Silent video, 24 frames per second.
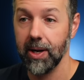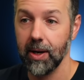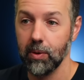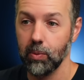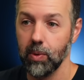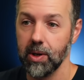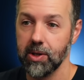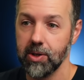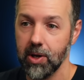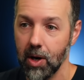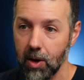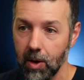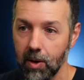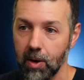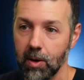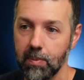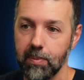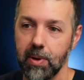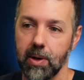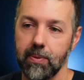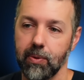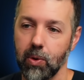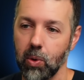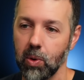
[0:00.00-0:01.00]
I would hit
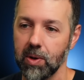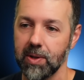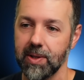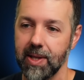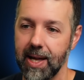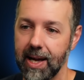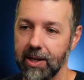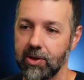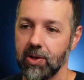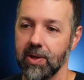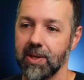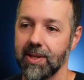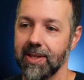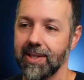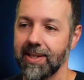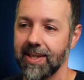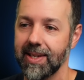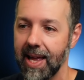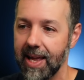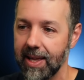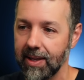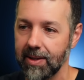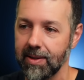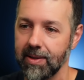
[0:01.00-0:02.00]
return, but of course that just
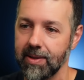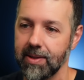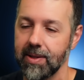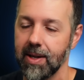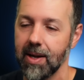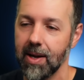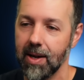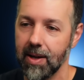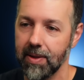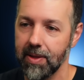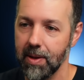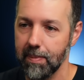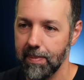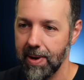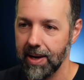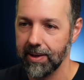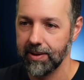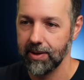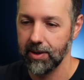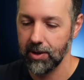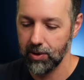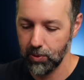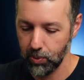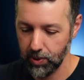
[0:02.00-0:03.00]
sends the
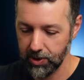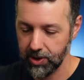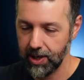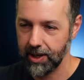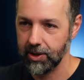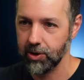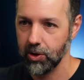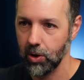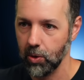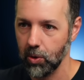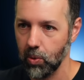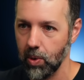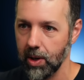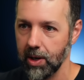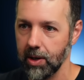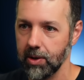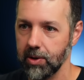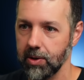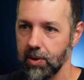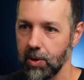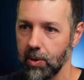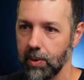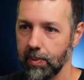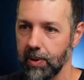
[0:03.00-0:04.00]
message, which I don't want
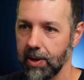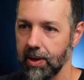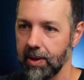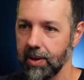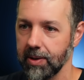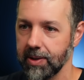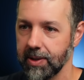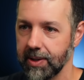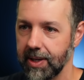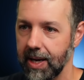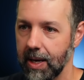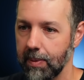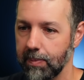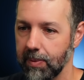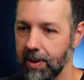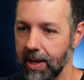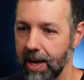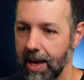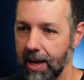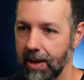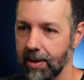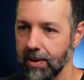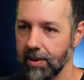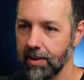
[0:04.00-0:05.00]
to do. I'm going to escape
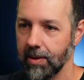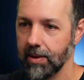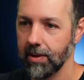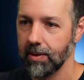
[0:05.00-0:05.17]
that.